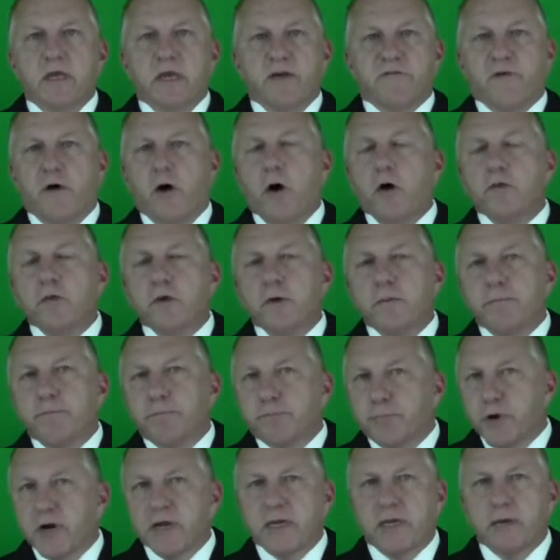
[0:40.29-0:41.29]
If all
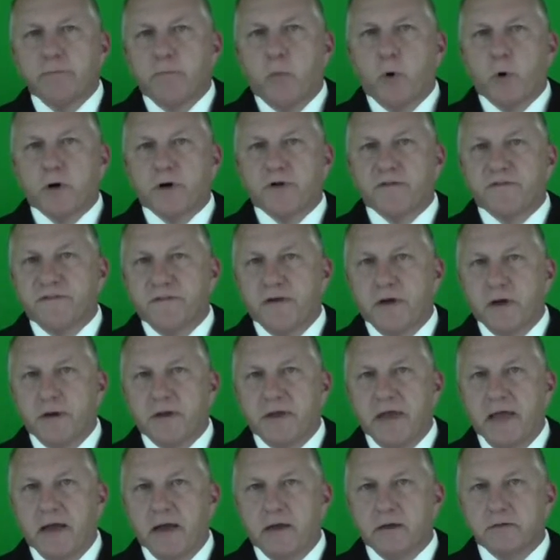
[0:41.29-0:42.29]
the brick and mortar
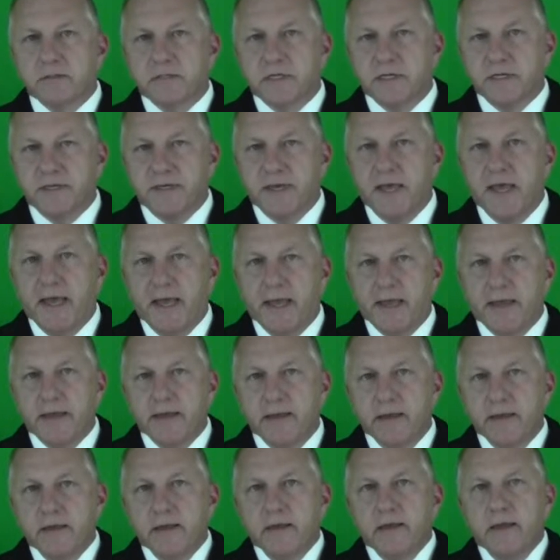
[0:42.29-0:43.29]
fell down
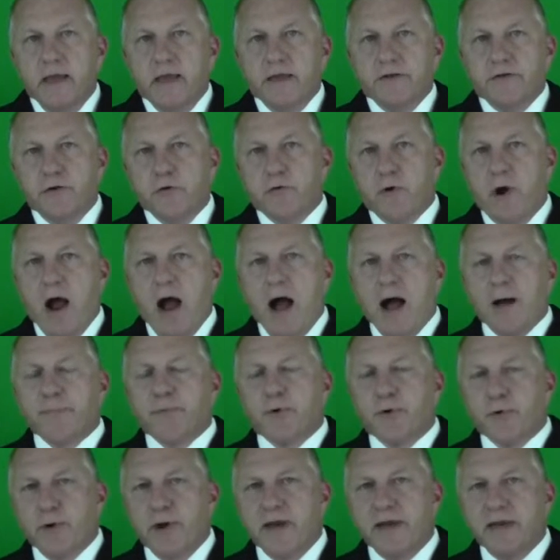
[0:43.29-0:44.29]
today and you are
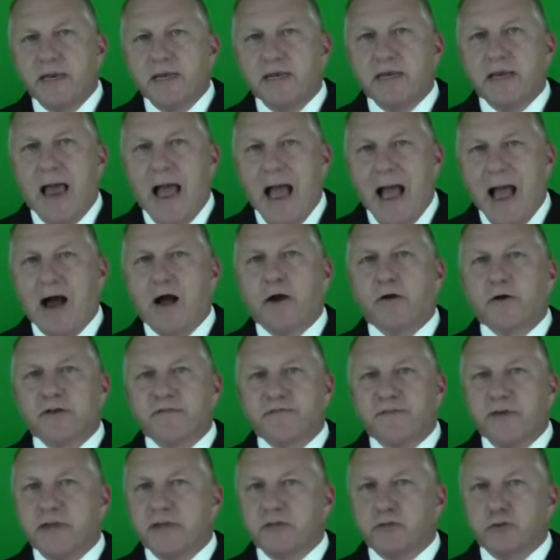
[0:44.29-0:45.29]
operating out
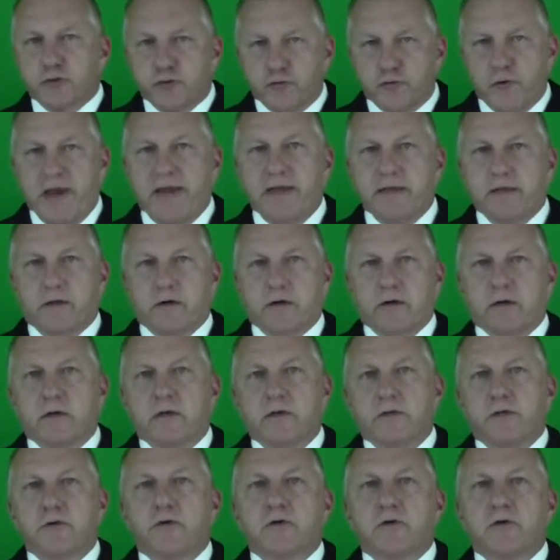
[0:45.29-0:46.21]
of a trailer,